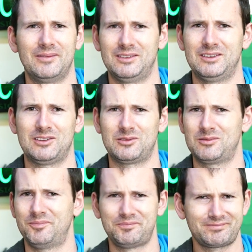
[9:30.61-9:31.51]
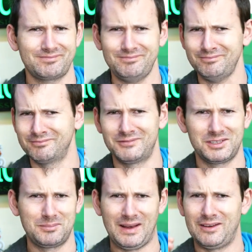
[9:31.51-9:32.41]
They just
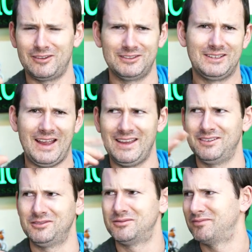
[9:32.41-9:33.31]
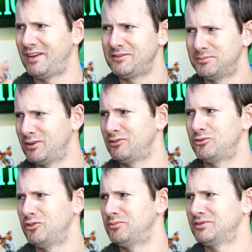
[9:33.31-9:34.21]
spend all day in Facebook
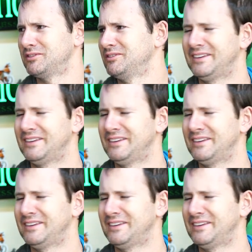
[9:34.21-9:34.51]
groups.